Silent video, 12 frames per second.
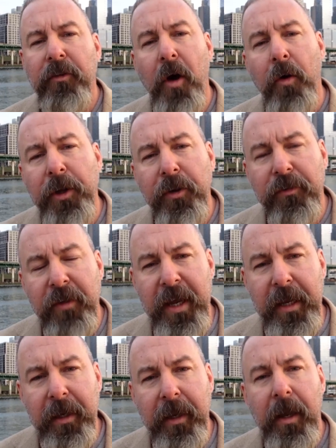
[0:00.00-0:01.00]
So you
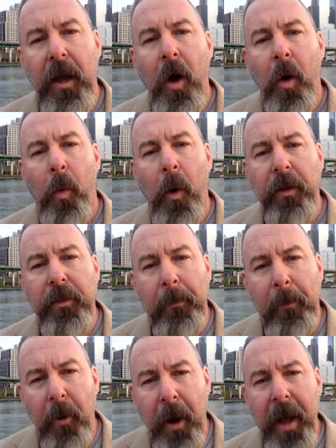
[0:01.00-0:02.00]
see
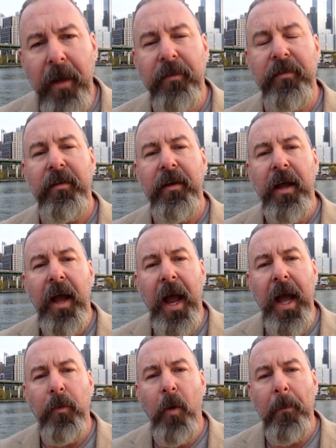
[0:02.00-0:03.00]
what the press
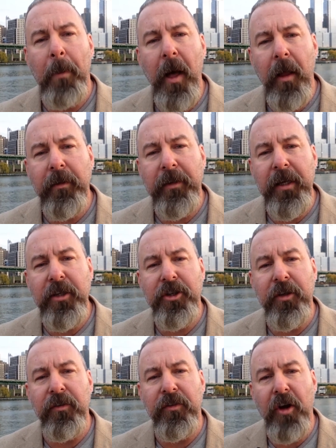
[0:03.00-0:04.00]
and what
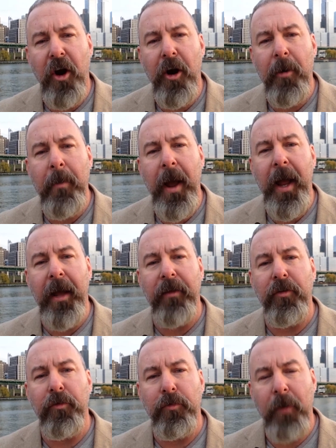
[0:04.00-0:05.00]
politicians term
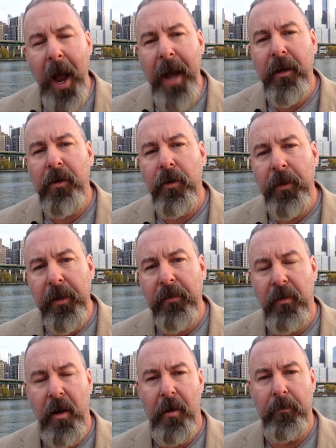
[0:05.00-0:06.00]
as radical
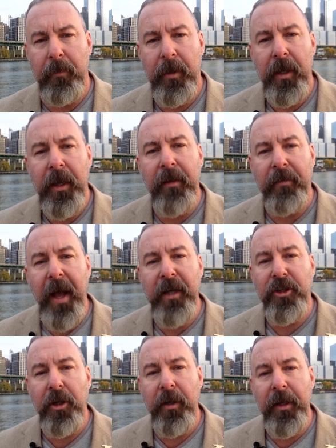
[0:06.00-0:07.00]
Islam is
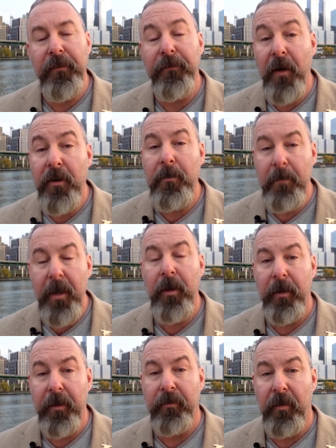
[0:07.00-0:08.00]
actually
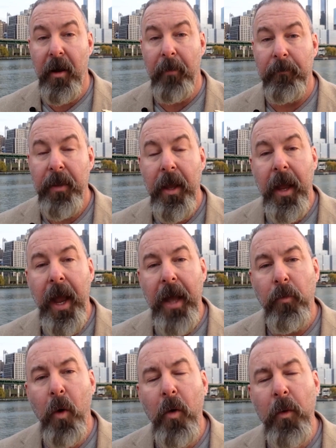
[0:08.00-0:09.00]
fundamental Islam.
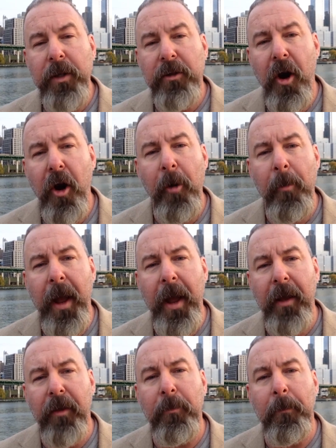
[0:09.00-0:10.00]
And what we term
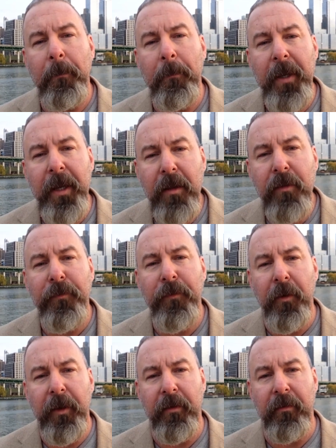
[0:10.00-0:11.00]
as
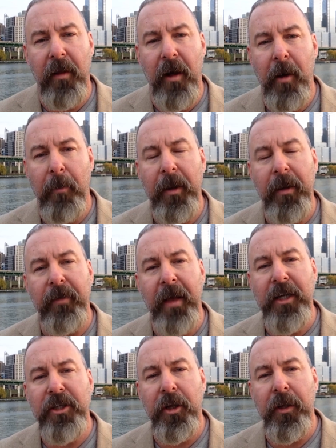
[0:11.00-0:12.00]
peaceful Islam
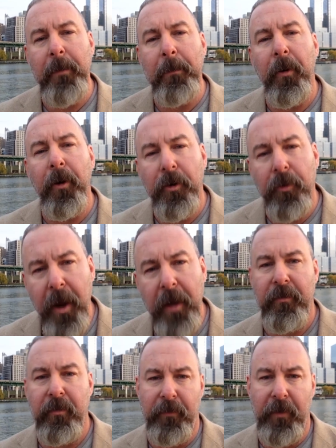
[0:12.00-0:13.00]
is actually
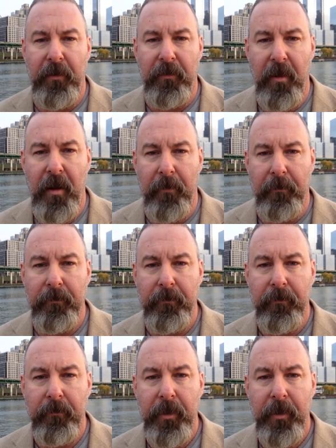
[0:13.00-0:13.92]
progressive Islam.